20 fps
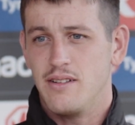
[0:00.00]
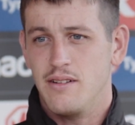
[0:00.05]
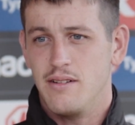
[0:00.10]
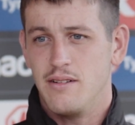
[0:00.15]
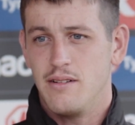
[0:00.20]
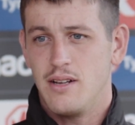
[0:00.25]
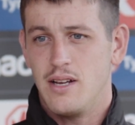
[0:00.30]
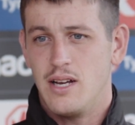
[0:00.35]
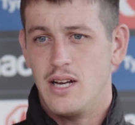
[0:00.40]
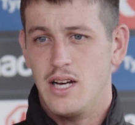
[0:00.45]

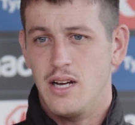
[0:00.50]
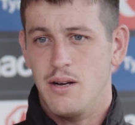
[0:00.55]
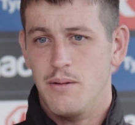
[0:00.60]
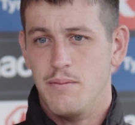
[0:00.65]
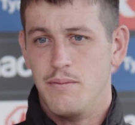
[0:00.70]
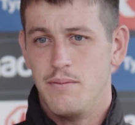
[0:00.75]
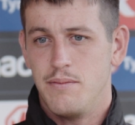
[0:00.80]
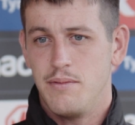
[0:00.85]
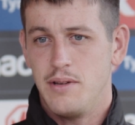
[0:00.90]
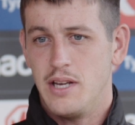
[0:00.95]
And,
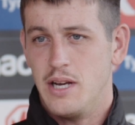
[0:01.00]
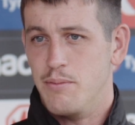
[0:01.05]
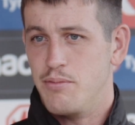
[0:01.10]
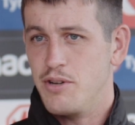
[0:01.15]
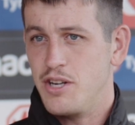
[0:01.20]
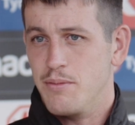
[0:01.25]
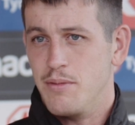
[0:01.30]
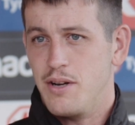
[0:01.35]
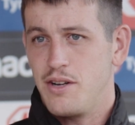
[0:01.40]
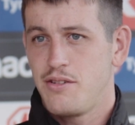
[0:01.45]
I'm
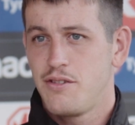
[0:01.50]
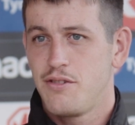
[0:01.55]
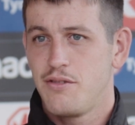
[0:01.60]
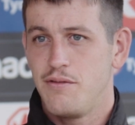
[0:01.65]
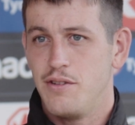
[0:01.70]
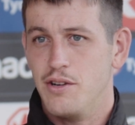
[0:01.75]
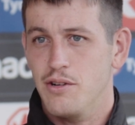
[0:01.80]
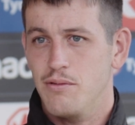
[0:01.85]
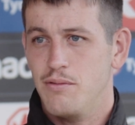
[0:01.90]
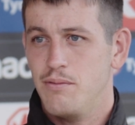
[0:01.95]
pretty much
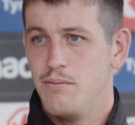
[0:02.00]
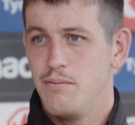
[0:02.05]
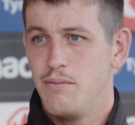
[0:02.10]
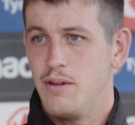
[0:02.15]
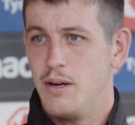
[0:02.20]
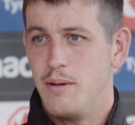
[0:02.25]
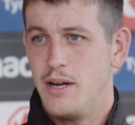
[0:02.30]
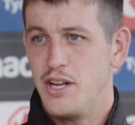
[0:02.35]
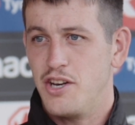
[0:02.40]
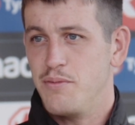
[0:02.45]
feel
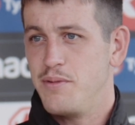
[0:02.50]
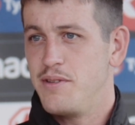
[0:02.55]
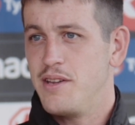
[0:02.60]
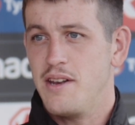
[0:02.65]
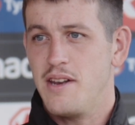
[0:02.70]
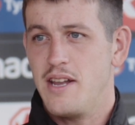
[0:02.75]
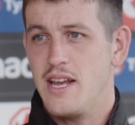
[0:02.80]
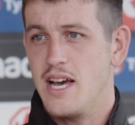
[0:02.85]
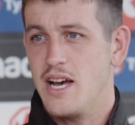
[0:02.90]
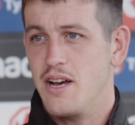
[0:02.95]

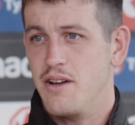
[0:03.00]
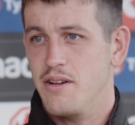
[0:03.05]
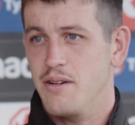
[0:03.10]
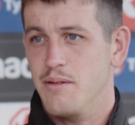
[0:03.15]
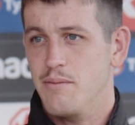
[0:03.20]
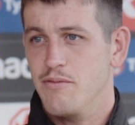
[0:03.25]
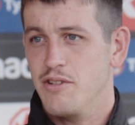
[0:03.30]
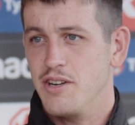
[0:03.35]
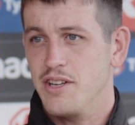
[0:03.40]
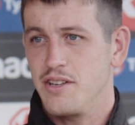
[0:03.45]
100% now and
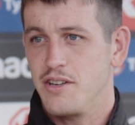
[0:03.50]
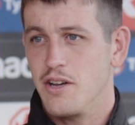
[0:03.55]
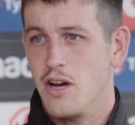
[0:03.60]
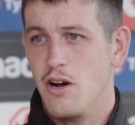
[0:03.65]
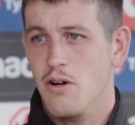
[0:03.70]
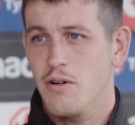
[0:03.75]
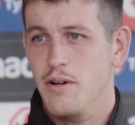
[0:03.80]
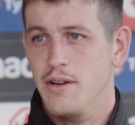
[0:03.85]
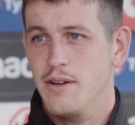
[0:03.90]
I'm ready to go.